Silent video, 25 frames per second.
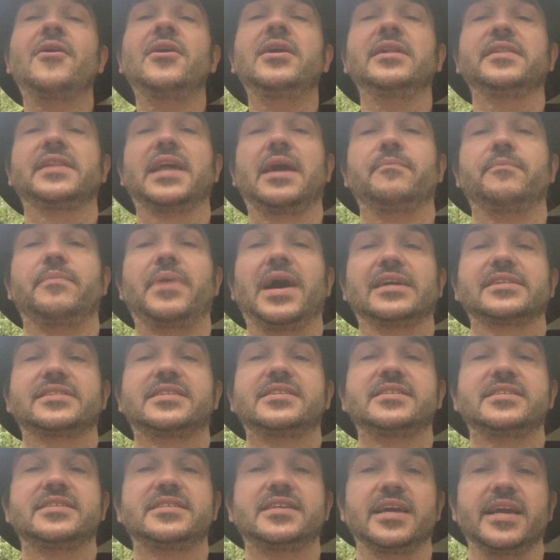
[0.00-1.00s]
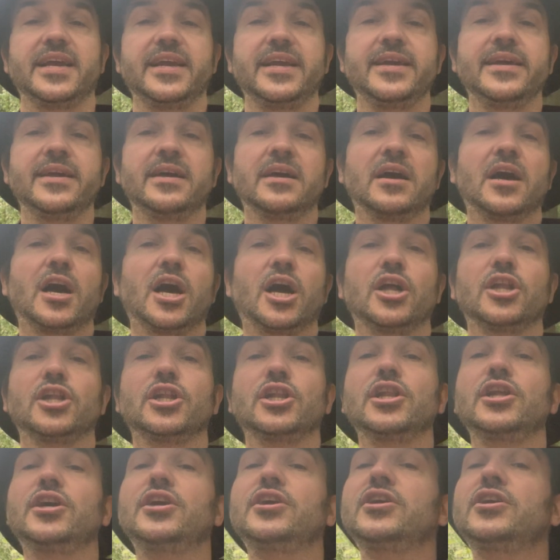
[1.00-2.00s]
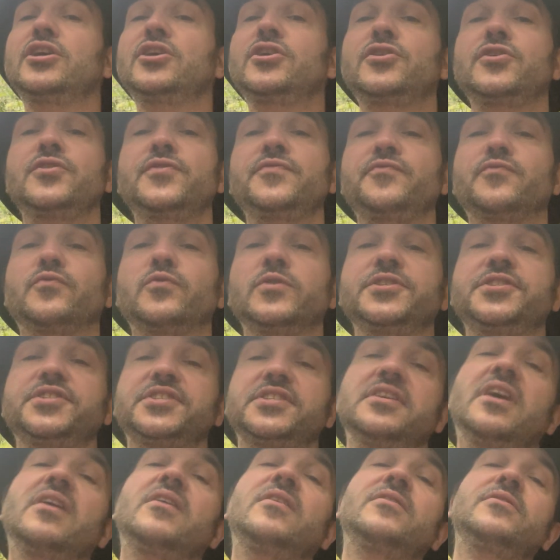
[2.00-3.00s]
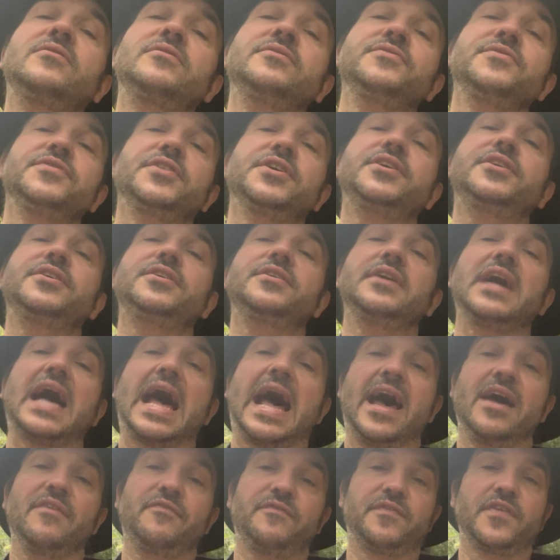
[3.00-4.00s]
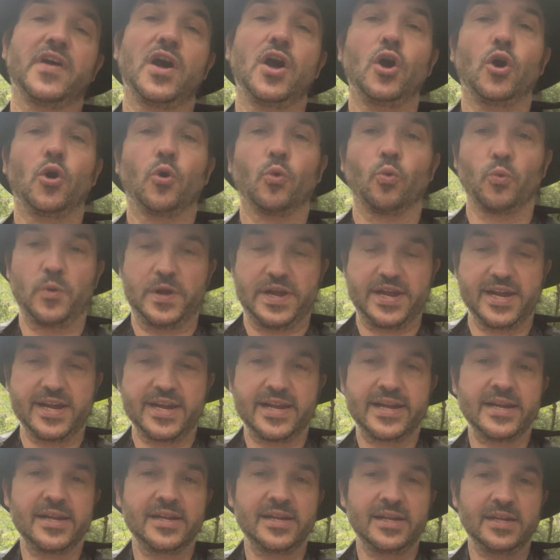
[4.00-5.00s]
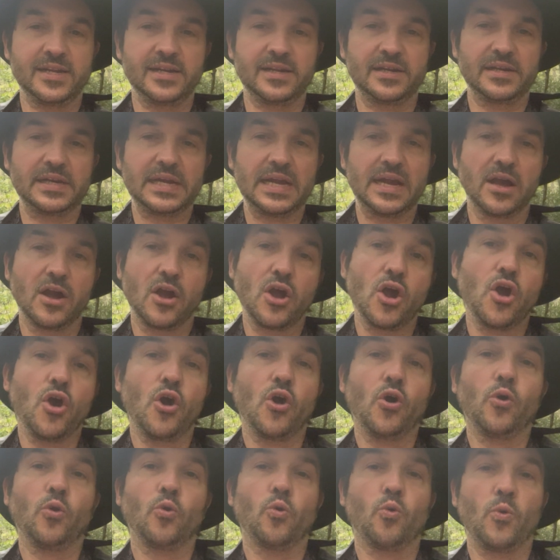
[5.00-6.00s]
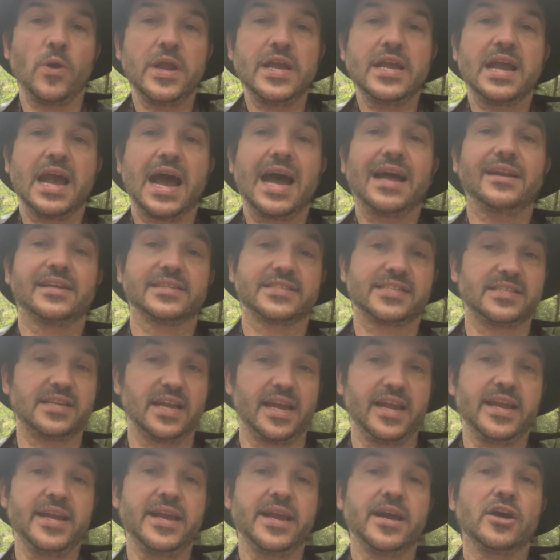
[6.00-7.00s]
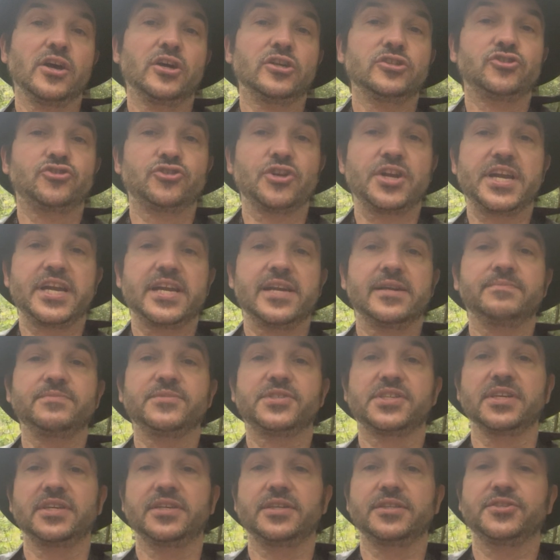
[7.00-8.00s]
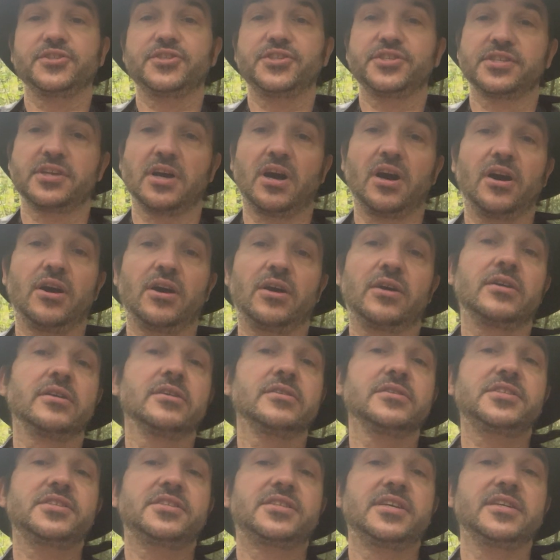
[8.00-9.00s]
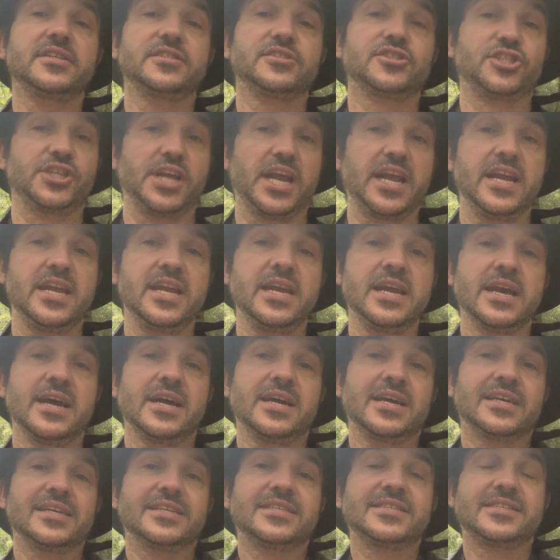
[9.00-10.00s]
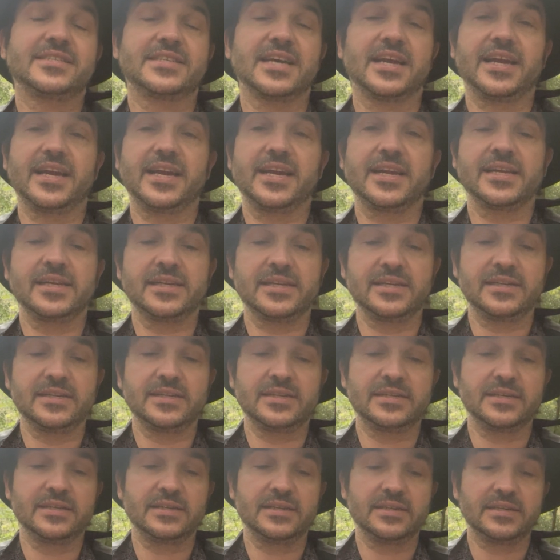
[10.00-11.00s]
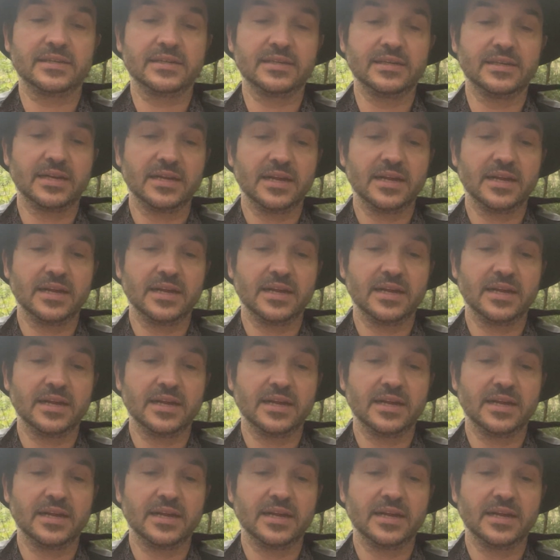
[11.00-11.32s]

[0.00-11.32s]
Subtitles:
Then back to C. Love was on the F wing. We had to see dreams and songs to G sing.